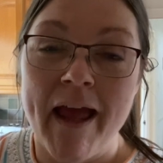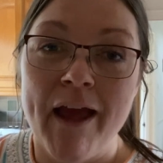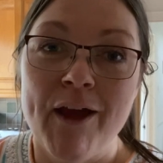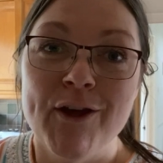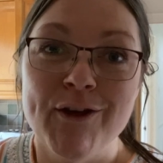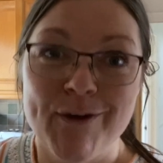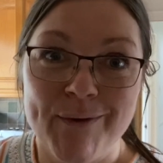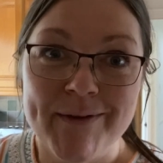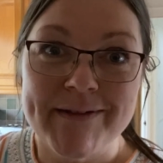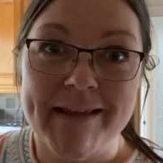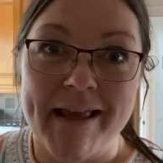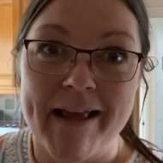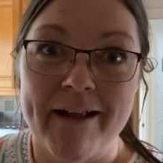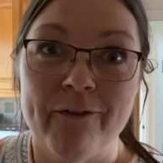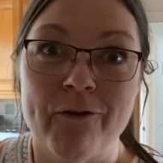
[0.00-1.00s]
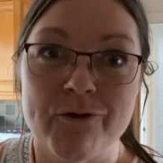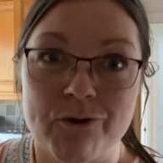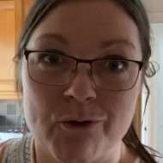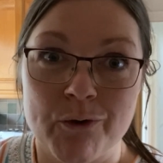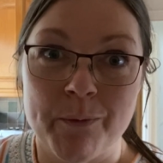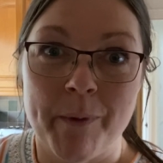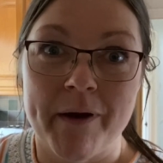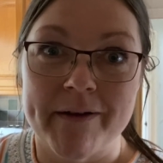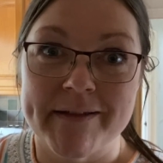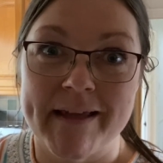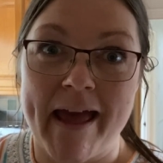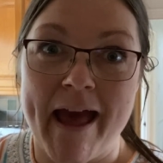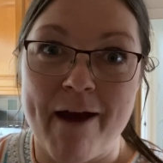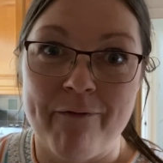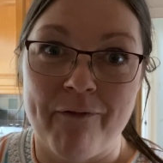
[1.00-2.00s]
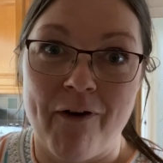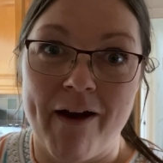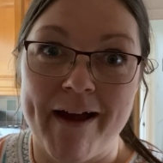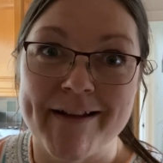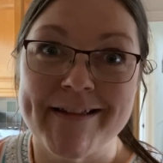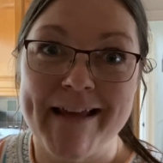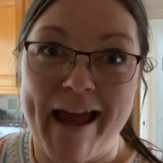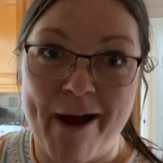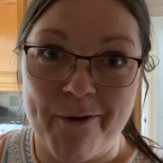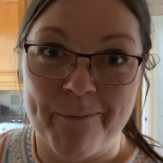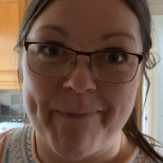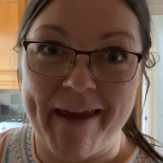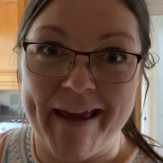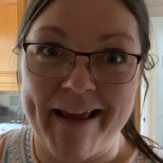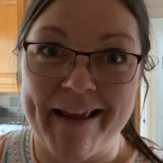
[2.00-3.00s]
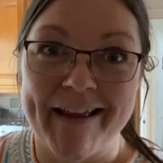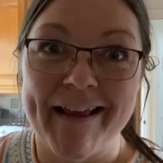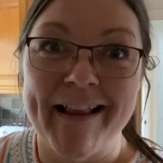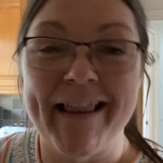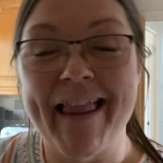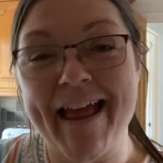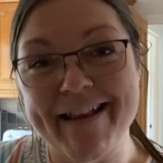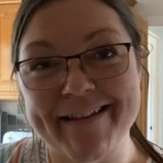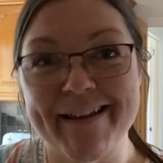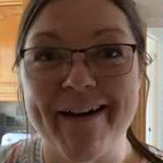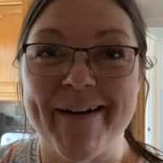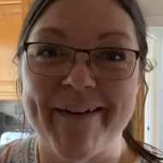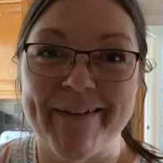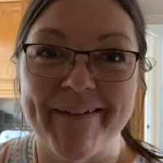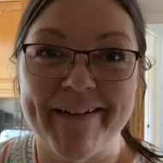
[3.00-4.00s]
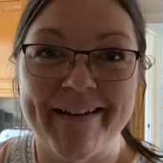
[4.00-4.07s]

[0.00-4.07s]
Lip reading: using the dual basket air fryer to help me. Let's go.